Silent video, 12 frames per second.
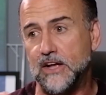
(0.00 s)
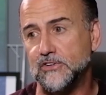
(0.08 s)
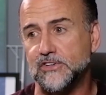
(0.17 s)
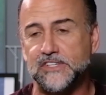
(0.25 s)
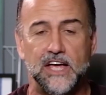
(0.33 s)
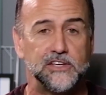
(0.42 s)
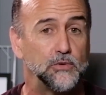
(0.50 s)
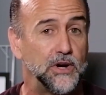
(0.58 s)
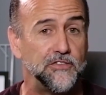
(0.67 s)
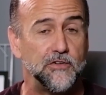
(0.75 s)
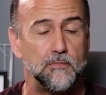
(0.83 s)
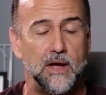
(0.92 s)
an exercise,
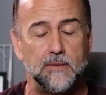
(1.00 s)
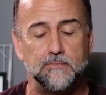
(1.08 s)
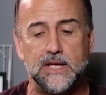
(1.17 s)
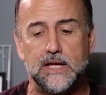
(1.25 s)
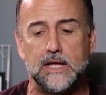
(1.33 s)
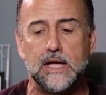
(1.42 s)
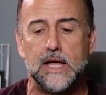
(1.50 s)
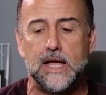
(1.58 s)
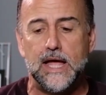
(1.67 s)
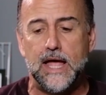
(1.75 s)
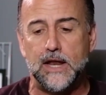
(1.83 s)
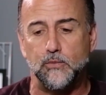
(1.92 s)
whatever it might be
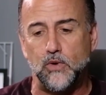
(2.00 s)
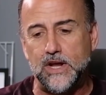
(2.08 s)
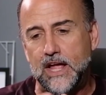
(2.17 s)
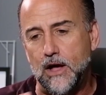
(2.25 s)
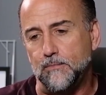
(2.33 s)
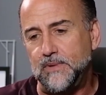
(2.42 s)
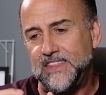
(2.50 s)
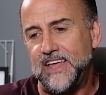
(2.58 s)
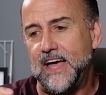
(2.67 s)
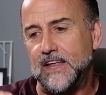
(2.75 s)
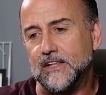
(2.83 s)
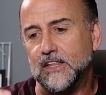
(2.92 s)
and we help be
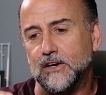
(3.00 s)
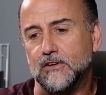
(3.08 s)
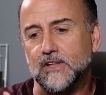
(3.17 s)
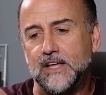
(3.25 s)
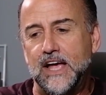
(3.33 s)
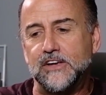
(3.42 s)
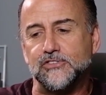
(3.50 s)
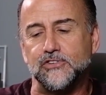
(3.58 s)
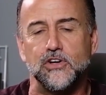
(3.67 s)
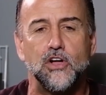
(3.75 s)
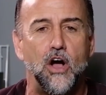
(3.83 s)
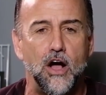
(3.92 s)
that little
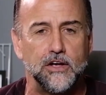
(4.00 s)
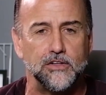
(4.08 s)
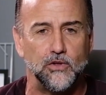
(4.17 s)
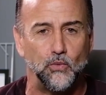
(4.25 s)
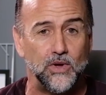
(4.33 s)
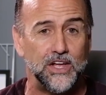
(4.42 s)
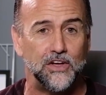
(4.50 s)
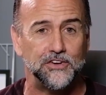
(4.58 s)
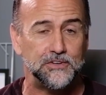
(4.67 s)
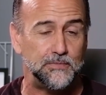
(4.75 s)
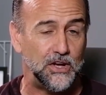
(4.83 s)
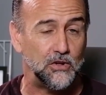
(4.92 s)
extra cog in the
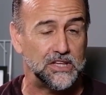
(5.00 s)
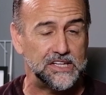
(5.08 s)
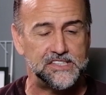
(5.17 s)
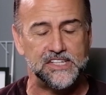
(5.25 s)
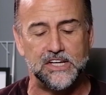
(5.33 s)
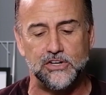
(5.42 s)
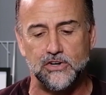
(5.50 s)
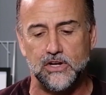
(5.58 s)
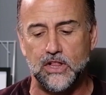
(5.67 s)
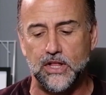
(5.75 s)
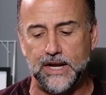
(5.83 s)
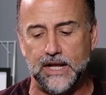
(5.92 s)
wheel to be holistic in
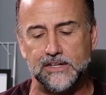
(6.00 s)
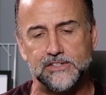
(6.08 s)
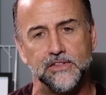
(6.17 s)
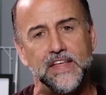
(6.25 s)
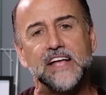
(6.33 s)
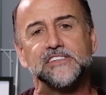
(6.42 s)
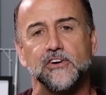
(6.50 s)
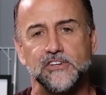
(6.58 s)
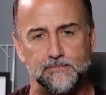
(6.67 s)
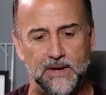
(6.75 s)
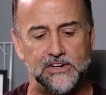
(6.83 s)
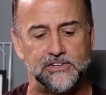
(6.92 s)
your clinic. So that's
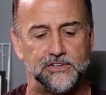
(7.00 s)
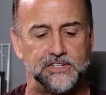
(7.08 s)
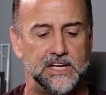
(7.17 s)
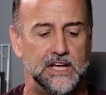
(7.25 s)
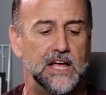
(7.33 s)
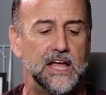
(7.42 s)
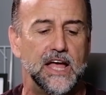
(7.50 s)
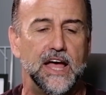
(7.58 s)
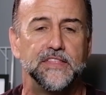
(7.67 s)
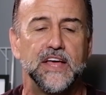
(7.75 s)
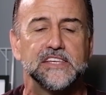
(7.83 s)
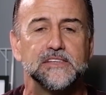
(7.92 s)
our specialty.
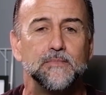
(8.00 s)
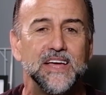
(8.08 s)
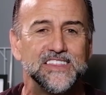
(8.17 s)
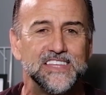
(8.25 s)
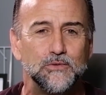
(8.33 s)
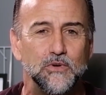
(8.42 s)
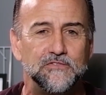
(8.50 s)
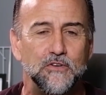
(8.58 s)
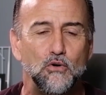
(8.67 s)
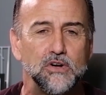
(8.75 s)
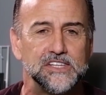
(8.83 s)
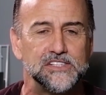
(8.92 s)
And that's the main thing we
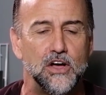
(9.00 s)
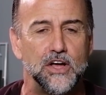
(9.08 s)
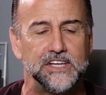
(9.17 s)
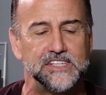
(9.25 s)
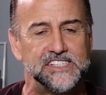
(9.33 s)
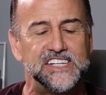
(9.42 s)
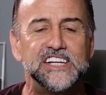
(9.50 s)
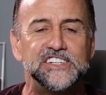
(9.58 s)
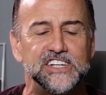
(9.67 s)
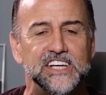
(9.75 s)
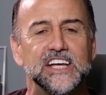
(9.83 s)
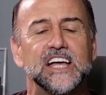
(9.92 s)
focus on is
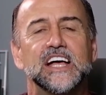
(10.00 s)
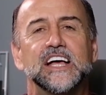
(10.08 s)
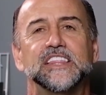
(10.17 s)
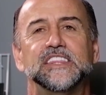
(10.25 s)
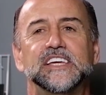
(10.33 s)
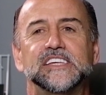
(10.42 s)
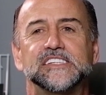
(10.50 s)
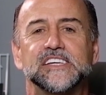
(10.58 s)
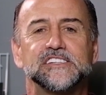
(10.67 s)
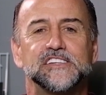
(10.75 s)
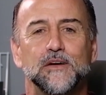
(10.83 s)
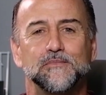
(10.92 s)
teaching these
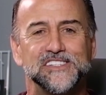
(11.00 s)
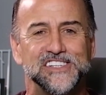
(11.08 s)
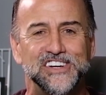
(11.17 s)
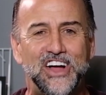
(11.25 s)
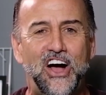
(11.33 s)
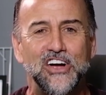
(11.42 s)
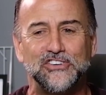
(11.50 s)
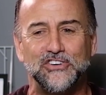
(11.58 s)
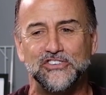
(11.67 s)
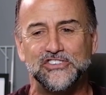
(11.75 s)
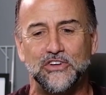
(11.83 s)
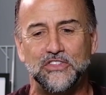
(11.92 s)
systems to
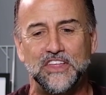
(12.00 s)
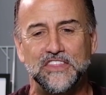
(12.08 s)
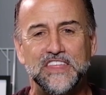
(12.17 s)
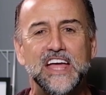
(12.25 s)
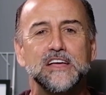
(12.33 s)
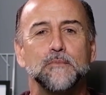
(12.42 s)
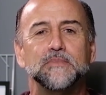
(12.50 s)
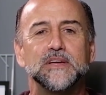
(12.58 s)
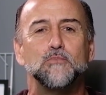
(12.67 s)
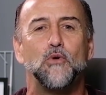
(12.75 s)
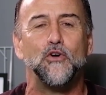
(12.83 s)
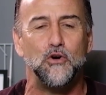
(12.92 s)
doctors so that they can
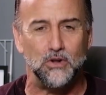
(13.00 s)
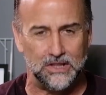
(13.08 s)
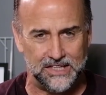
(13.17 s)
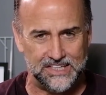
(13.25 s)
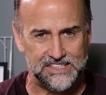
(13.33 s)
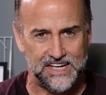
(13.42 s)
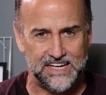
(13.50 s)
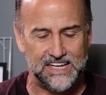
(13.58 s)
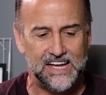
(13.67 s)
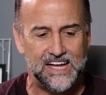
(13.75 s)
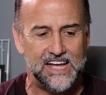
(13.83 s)
be more holistic